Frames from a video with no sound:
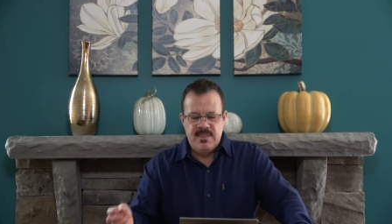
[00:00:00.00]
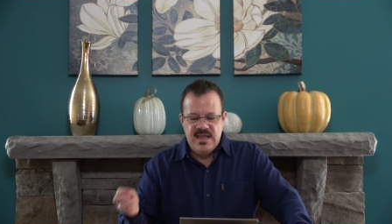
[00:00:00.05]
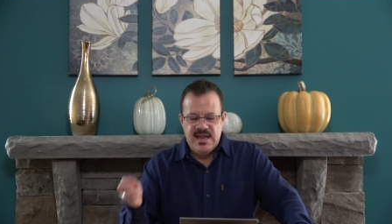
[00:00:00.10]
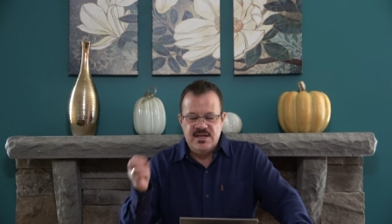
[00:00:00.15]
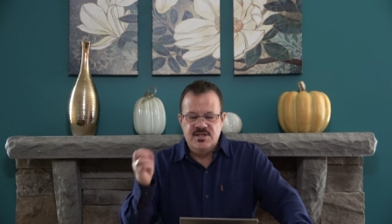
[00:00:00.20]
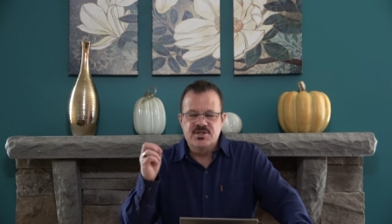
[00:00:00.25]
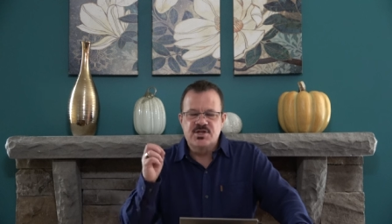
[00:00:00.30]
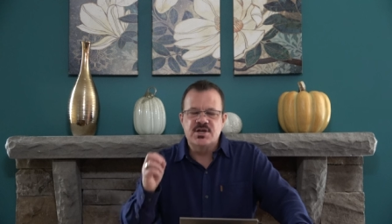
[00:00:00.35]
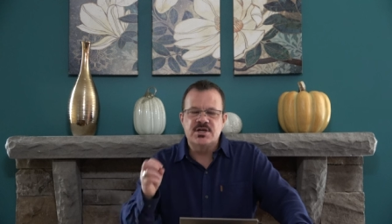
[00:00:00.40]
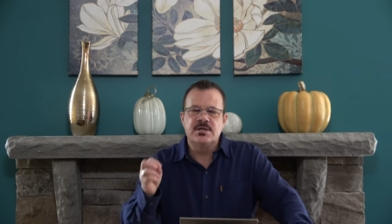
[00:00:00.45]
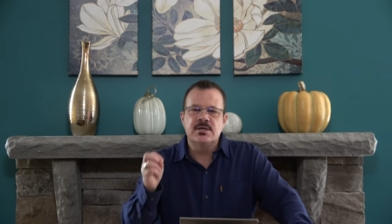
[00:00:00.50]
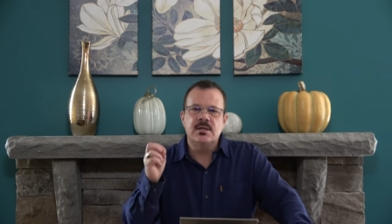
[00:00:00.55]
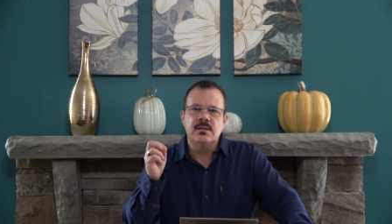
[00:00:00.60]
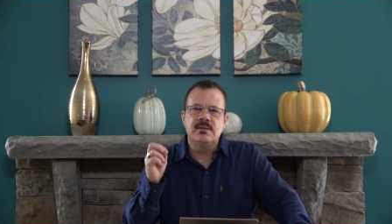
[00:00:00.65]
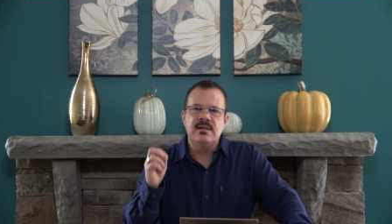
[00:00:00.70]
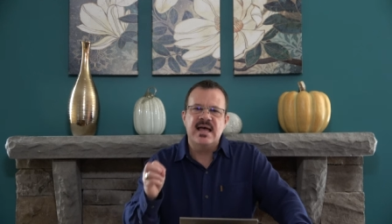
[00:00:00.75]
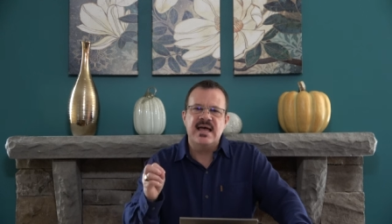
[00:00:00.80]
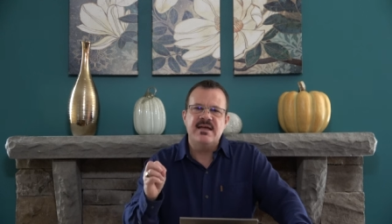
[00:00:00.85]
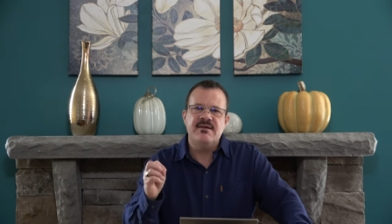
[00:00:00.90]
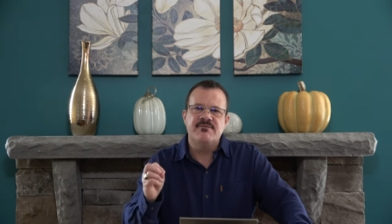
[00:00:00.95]
Eternal
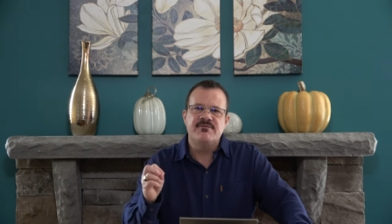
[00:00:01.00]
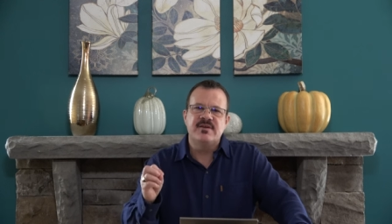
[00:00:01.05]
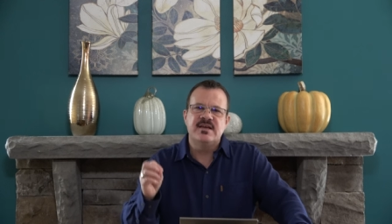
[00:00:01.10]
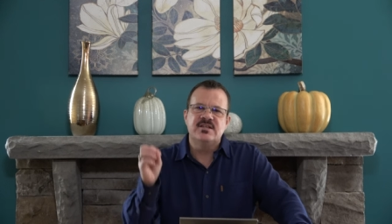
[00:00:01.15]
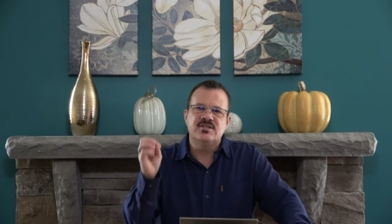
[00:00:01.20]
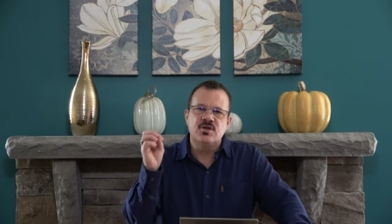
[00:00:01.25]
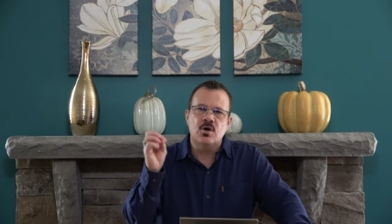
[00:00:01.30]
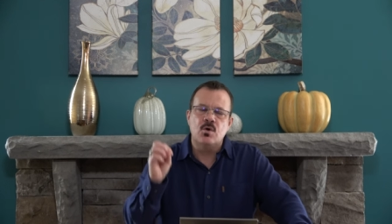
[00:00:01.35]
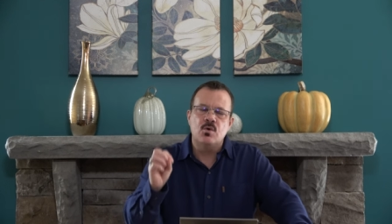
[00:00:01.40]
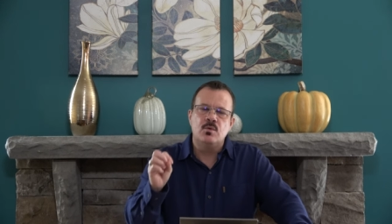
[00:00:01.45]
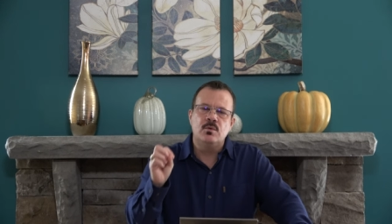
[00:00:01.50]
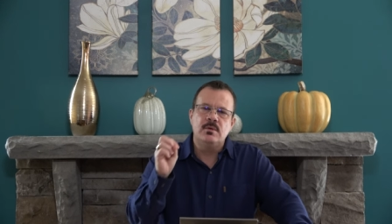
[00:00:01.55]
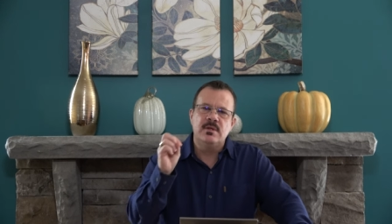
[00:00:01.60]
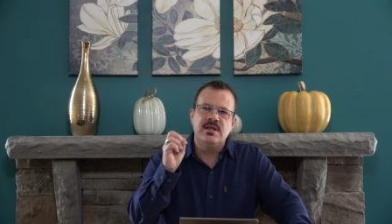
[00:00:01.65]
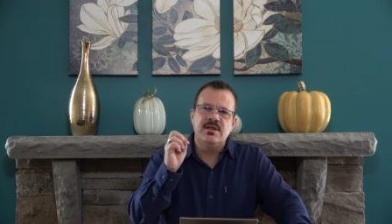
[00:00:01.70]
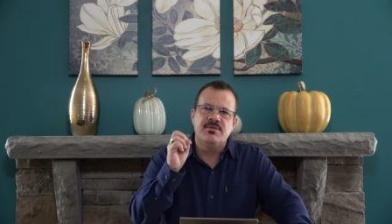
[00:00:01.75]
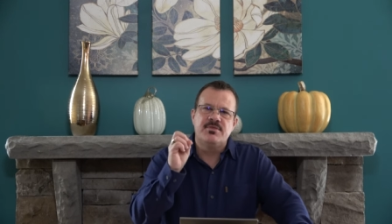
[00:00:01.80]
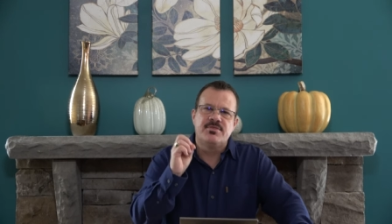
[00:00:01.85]
life is only